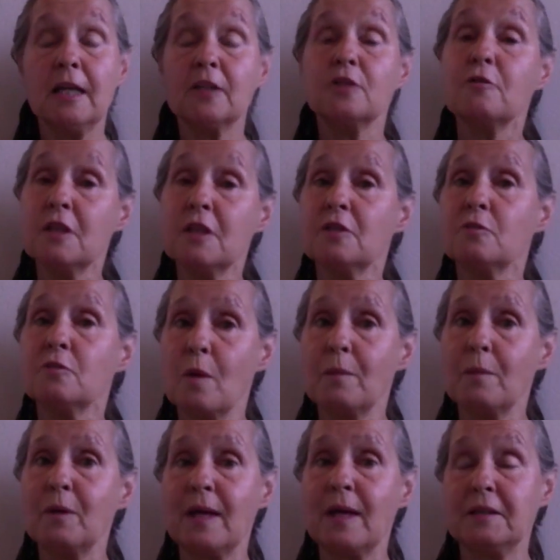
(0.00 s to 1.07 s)
And so this
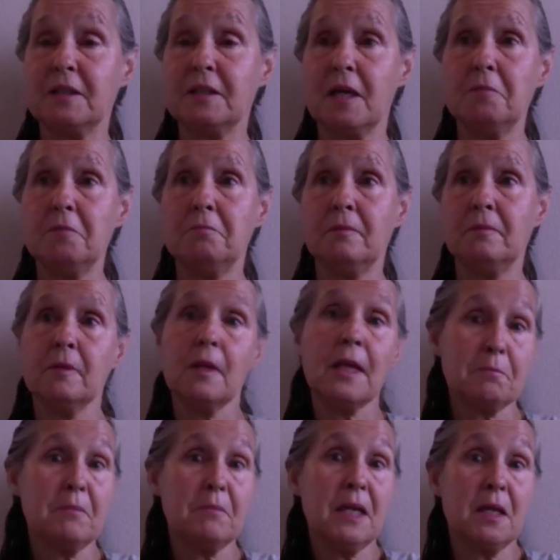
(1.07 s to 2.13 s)
woman had said,
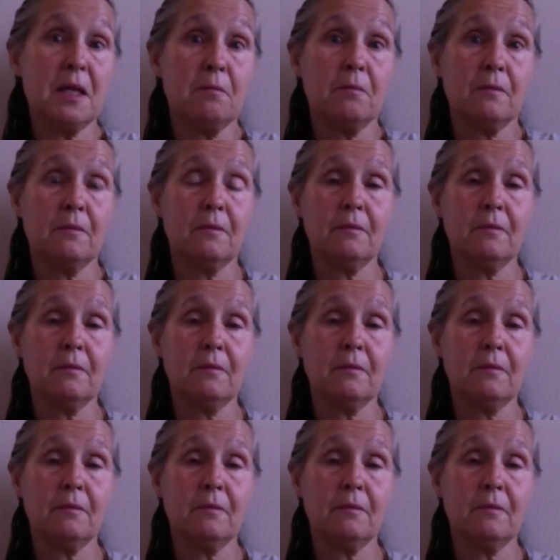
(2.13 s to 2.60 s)
like many